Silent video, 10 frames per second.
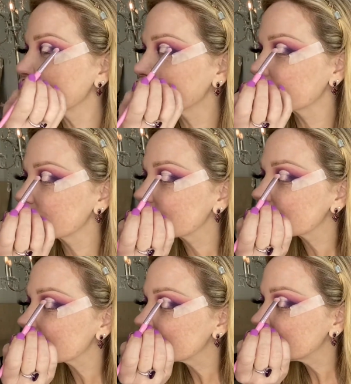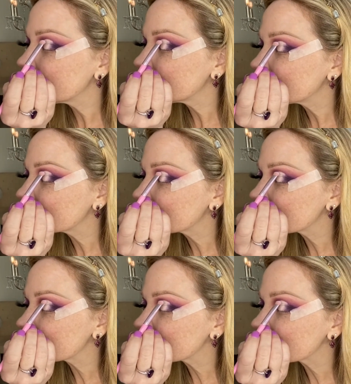
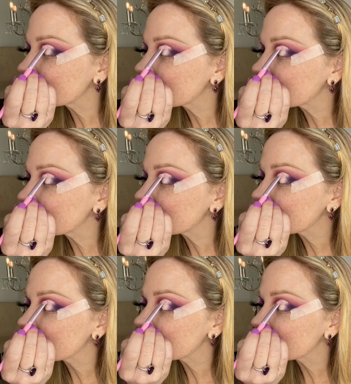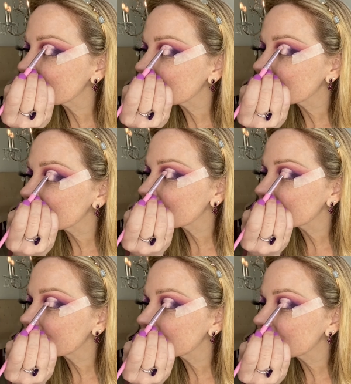
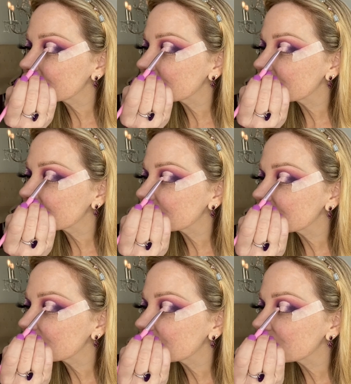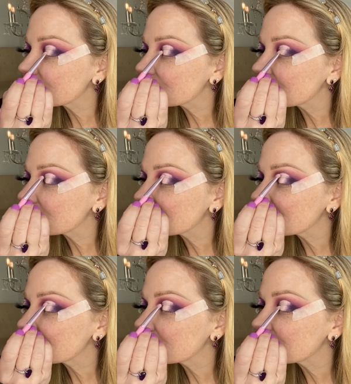
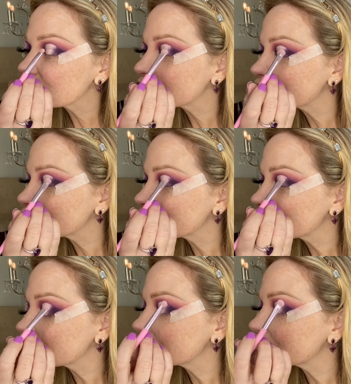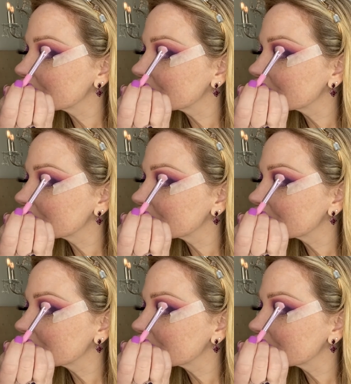[no speech]